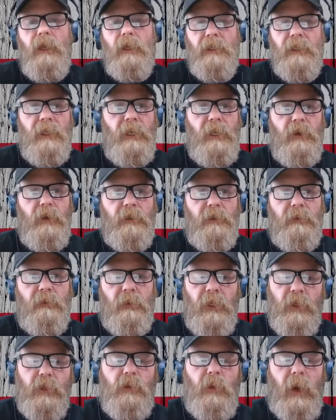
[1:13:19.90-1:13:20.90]

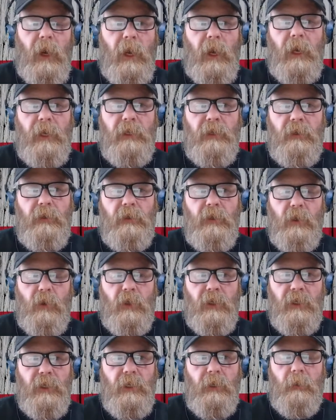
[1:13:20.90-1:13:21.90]
here's why I
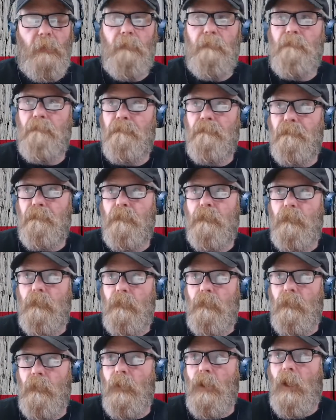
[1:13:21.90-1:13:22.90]
do it too.
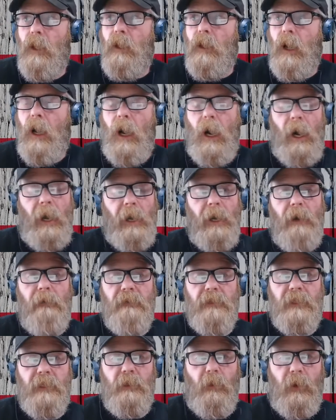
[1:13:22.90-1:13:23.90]
I
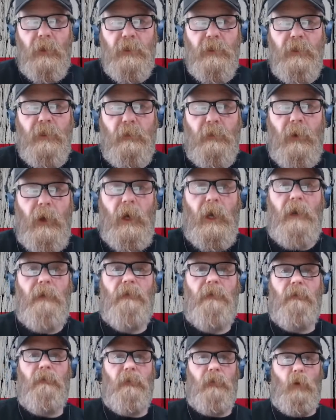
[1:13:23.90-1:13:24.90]
obviously want you to buy
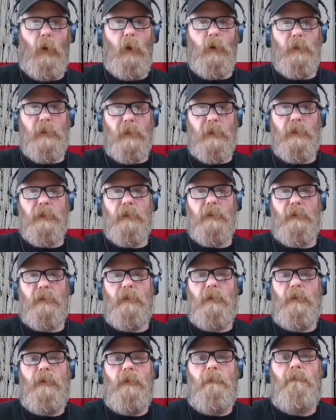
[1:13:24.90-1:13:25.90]
from Ferocious.
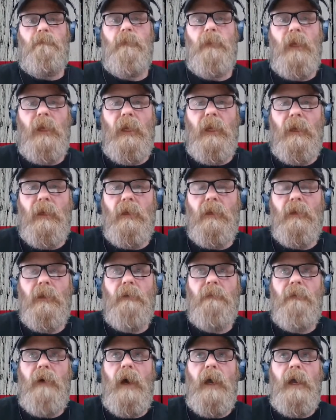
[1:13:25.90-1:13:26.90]
And
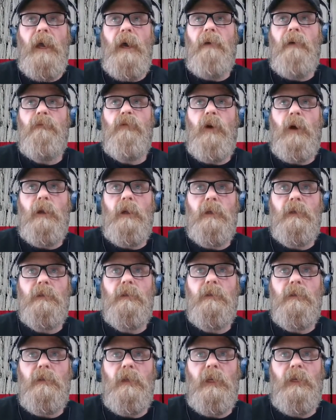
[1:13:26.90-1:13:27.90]
if I have
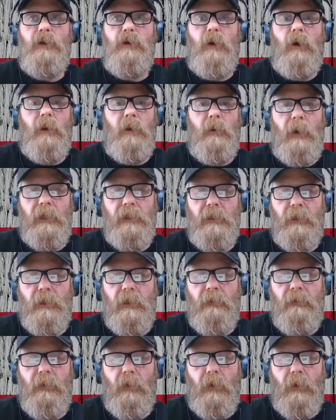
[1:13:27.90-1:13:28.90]
products that you're otherwise
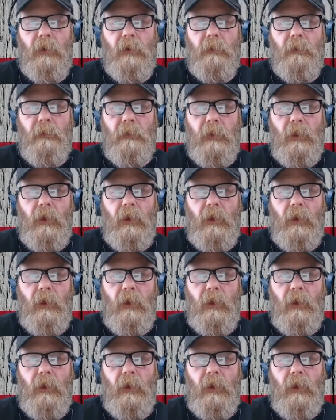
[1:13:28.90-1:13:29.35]
looking for,